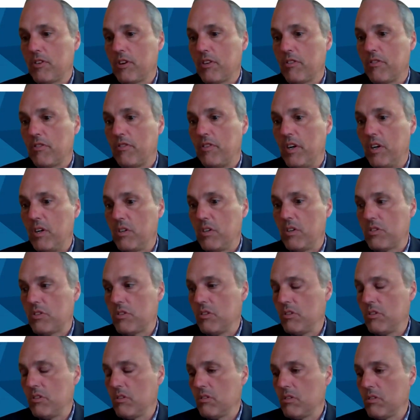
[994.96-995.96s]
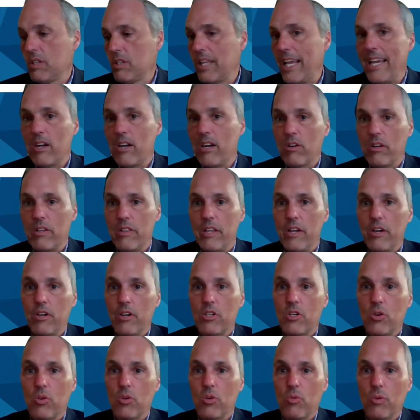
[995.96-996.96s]
folks later in their
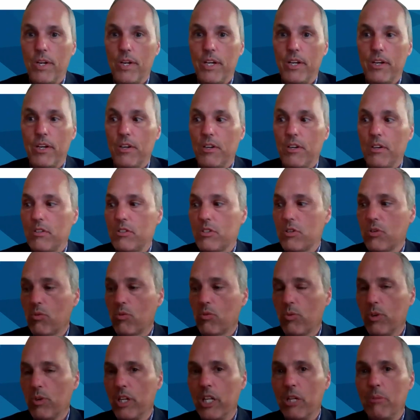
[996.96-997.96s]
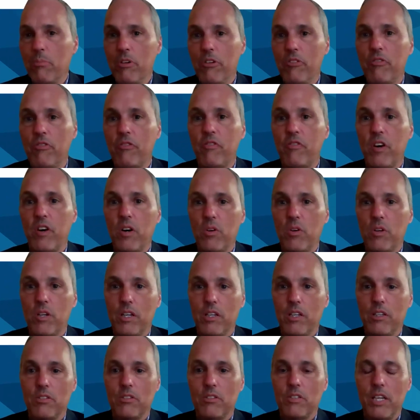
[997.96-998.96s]
career to really be
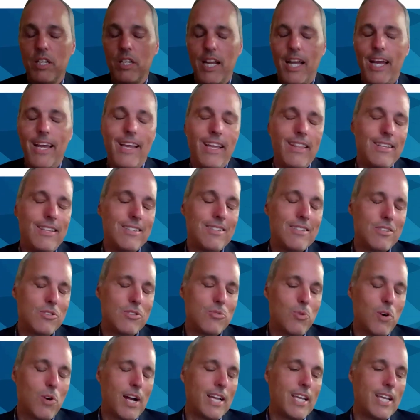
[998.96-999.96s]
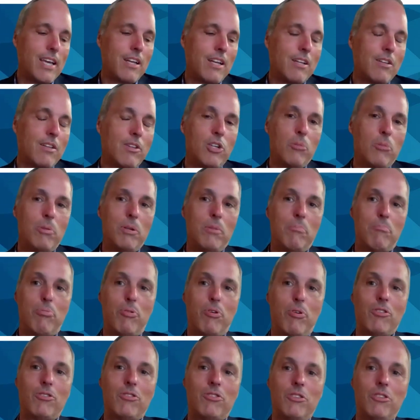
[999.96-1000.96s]
focused. And this is where I get a little bit
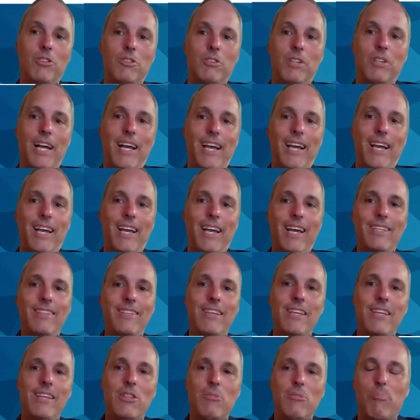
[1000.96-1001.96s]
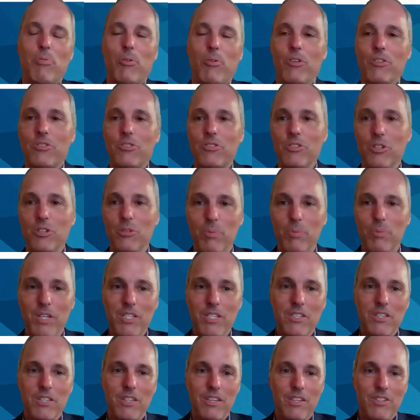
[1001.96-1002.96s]
personal. I take the personal
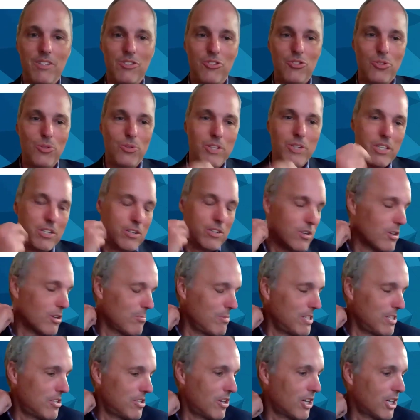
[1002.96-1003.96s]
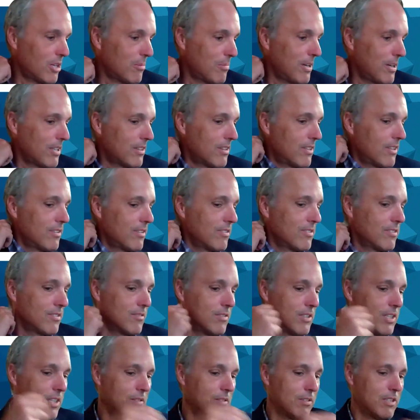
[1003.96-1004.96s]
piece of this. Julian heard me talk about this
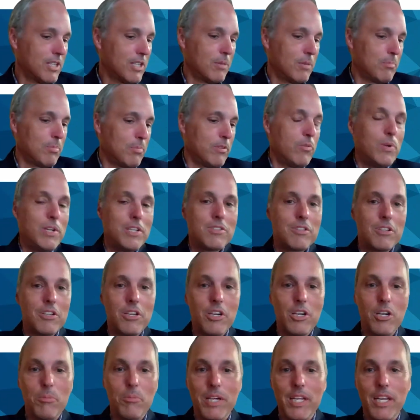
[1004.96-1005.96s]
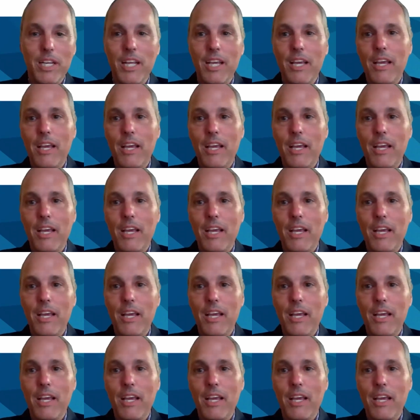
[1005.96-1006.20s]
a couple of weeks ago, but